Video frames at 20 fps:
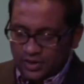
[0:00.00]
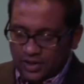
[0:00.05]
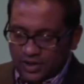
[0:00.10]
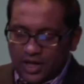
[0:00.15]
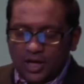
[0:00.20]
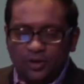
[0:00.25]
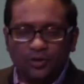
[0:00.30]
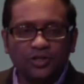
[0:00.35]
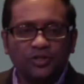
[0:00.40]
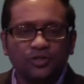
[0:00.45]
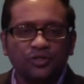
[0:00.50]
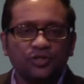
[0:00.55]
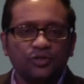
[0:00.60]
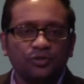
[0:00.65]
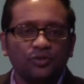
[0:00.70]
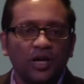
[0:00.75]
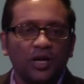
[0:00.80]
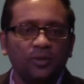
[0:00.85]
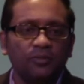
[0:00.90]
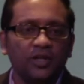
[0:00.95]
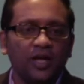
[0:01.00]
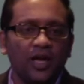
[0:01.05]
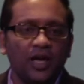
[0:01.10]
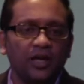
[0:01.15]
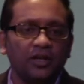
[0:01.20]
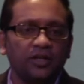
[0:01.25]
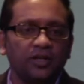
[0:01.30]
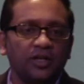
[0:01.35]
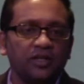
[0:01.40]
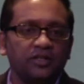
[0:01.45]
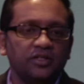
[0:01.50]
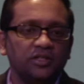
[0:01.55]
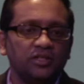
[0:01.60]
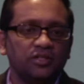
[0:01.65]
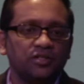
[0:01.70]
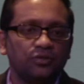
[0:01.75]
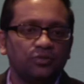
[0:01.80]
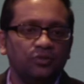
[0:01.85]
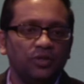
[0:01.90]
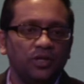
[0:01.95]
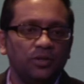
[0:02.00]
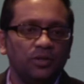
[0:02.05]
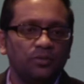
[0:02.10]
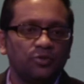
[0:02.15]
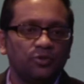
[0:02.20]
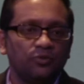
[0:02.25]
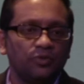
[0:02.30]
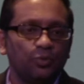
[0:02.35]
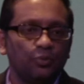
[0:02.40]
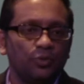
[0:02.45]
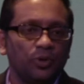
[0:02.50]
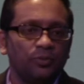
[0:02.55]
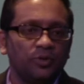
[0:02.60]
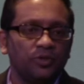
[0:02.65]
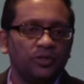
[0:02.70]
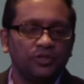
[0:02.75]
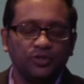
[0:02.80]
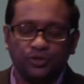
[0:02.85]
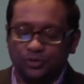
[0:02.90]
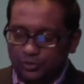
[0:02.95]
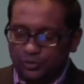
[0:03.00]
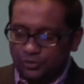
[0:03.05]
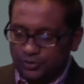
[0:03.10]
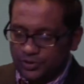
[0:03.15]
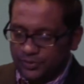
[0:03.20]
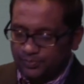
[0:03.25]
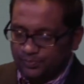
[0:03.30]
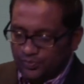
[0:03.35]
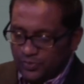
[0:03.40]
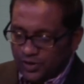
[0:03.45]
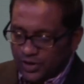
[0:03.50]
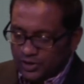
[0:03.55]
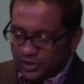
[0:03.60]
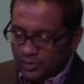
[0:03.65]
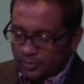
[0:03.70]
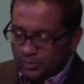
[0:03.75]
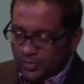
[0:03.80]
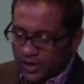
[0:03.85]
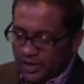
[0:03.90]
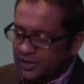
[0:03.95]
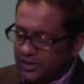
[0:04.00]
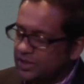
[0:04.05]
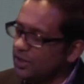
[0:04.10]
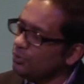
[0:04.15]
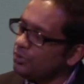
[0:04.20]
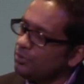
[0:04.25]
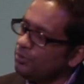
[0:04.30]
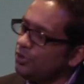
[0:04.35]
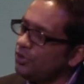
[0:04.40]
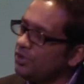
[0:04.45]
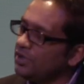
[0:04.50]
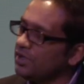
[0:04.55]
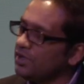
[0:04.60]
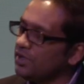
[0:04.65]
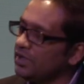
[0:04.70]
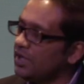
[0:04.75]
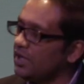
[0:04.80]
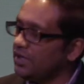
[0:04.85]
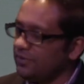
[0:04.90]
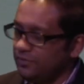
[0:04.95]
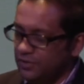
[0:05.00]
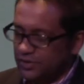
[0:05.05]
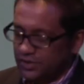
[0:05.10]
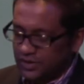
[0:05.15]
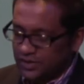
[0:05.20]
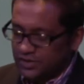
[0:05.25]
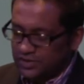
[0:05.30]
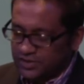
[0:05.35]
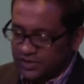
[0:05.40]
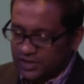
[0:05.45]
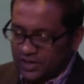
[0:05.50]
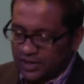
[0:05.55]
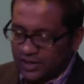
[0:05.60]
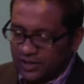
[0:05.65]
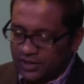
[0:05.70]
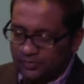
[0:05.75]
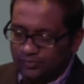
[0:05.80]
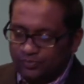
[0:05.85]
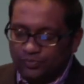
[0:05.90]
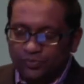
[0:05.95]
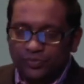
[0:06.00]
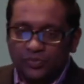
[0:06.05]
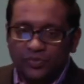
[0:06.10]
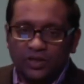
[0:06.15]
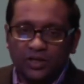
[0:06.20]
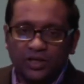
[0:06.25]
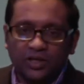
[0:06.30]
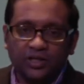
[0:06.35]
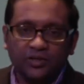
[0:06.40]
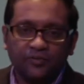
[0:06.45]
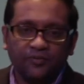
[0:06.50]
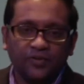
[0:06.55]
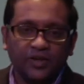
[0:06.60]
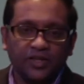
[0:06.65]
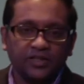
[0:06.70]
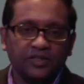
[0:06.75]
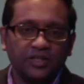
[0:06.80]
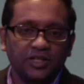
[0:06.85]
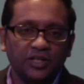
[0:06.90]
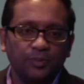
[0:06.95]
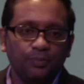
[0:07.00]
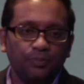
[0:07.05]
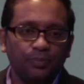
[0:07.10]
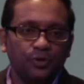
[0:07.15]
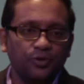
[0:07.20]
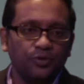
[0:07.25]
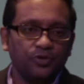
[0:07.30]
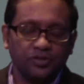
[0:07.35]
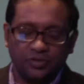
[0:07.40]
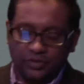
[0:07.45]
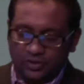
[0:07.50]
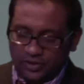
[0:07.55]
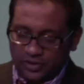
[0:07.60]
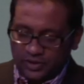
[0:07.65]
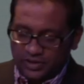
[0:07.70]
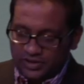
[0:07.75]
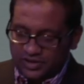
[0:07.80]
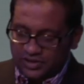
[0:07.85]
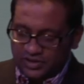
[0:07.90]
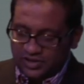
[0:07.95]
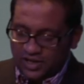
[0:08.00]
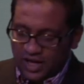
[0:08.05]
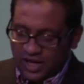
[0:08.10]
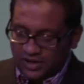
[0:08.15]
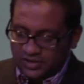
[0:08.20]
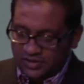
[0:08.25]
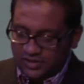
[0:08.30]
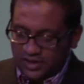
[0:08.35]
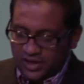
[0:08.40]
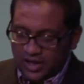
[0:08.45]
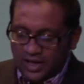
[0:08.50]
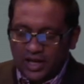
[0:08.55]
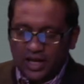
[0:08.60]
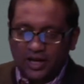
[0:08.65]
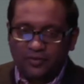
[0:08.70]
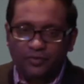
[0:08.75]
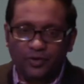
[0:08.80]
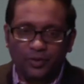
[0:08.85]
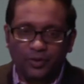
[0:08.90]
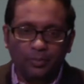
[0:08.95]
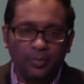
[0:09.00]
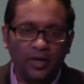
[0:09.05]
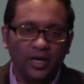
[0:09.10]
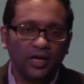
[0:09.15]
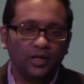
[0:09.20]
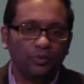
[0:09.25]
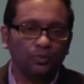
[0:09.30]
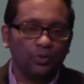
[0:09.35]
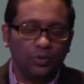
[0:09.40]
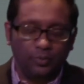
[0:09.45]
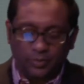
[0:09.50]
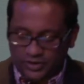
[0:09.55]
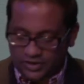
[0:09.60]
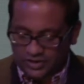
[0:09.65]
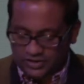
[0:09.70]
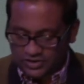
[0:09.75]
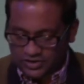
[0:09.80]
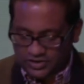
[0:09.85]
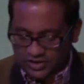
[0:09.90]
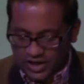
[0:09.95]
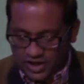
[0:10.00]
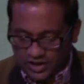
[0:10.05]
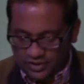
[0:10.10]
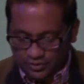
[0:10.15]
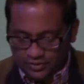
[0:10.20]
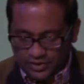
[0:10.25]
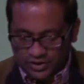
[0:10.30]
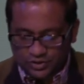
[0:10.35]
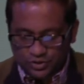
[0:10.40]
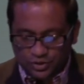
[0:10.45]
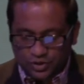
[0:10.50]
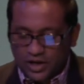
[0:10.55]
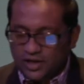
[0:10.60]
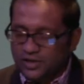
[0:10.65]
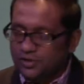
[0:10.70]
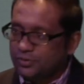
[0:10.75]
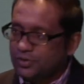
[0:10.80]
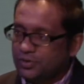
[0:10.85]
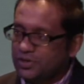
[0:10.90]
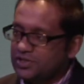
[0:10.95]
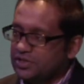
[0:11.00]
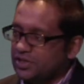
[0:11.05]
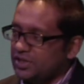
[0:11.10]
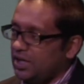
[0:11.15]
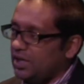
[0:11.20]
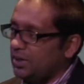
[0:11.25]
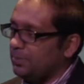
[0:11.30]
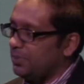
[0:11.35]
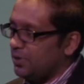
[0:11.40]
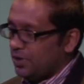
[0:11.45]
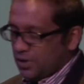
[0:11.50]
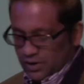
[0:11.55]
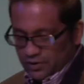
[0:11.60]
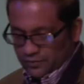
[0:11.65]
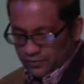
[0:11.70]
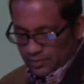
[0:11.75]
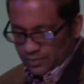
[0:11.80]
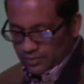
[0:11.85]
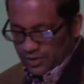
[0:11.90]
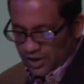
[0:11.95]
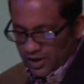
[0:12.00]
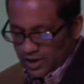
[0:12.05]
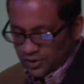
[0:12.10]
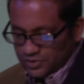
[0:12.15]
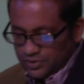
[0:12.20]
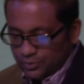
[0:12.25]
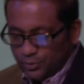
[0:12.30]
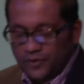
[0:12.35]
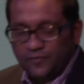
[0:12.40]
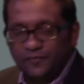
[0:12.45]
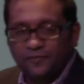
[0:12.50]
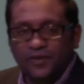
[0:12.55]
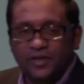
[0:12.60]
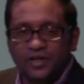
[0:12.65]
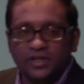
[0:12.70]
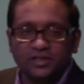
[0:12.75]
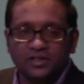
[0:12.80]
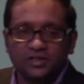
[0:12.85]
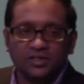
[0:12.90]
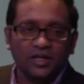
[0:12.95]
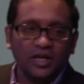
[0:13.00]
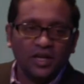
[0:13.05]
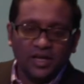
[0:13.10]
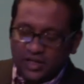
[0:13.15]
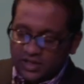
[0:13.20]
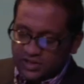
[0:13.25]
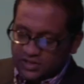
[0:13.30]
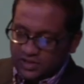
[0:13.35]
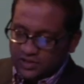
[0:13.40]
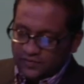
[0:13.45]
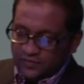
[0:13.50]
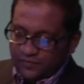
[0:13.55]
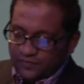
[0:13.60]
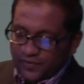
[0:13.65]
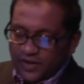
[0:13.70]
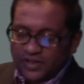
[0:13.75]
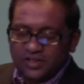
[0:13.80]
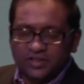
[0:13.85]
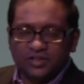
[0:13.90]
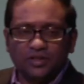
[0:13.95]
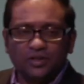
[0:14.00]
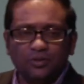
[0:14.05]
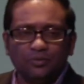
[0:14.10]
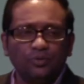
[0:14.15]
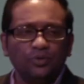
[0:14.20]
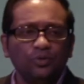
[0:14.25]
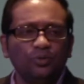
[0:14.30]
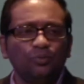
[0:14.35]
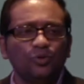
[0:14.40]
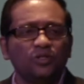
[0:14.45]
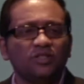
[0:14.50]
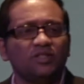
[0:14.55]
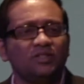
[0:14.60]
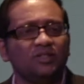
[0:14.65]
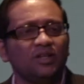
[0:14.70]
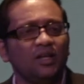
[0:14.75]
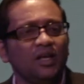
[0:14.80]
and how he described the agonizing screams of the women, the children, and the men that were burning alive on the inside. He confessed that he personally shot every man, woman, and child that tried to escape from the house. And when he finished his confession, the room was